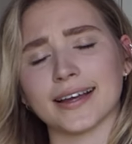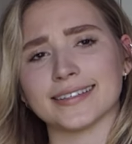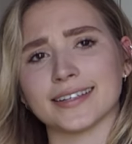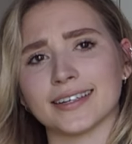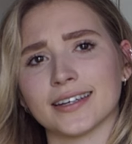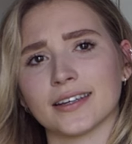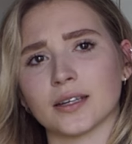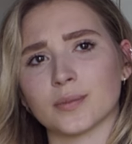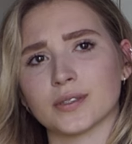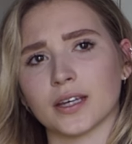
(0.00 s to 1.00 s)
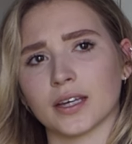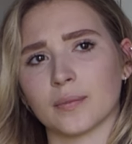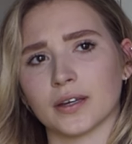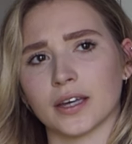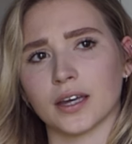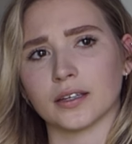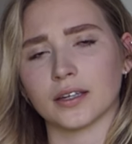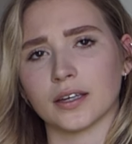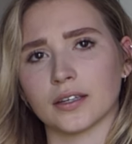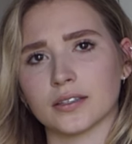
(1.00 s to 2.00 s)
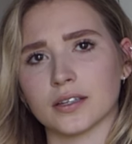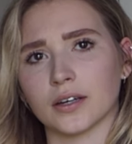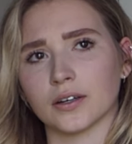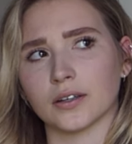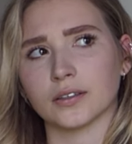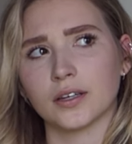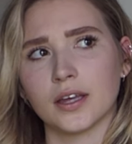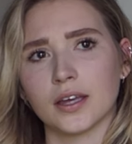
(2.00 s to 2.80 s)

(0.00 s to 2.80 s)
I didn't end up seeing him again until